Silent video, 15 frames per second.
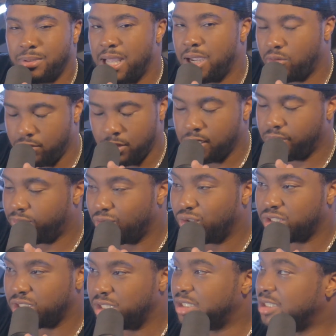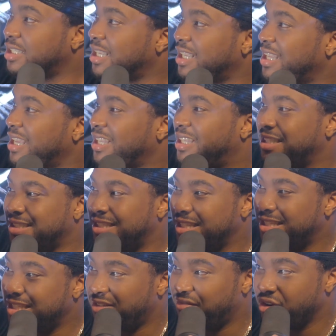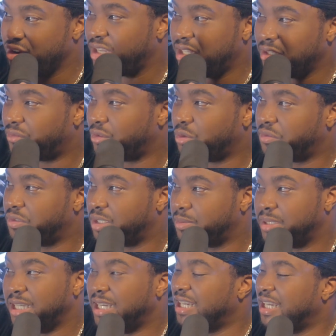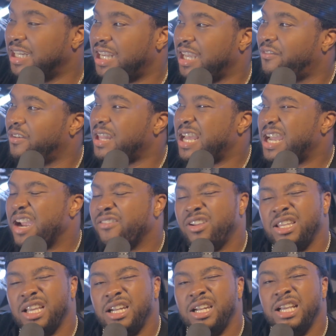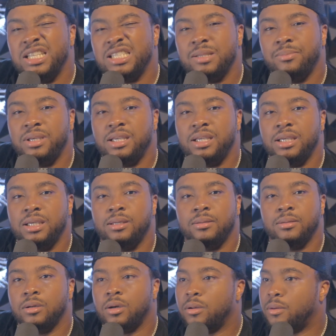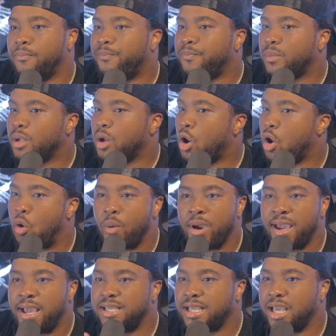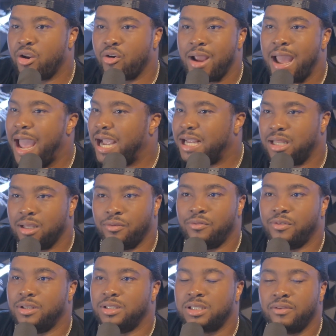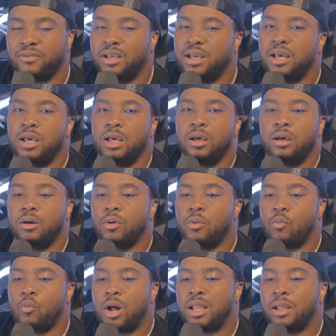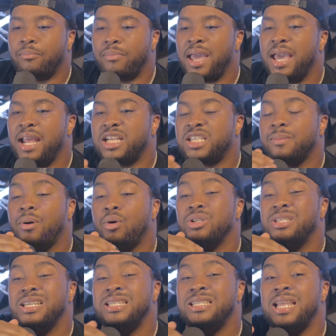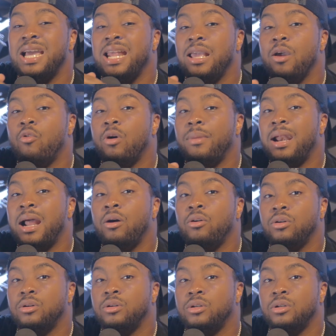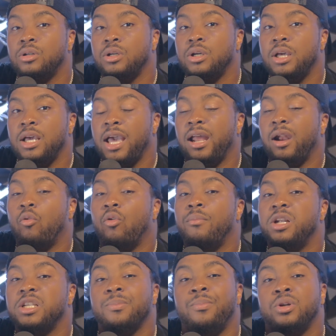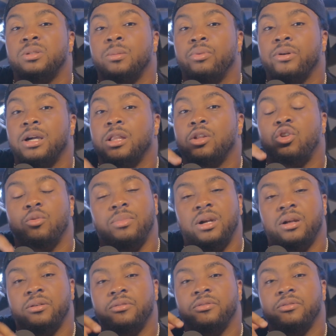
women, unfortunately, they just, this is very difficult for them. They feel like everything needs to be always interactive and stuff. While a man is supposed to steady a woman out, and a woman is supposed to bring a little bit of